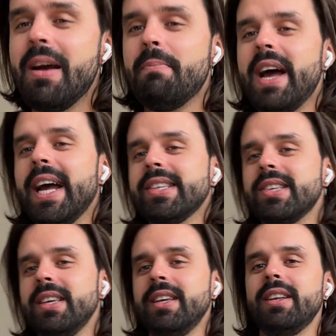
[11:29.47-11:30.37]

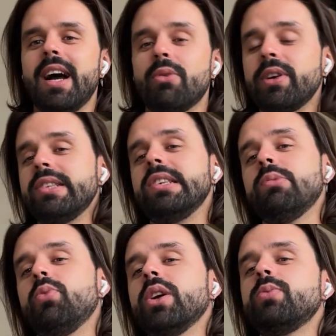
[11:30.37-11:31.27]
but in our
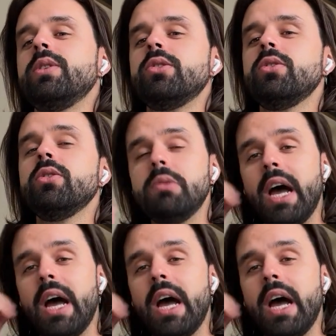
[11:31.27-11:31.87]
team, what we do,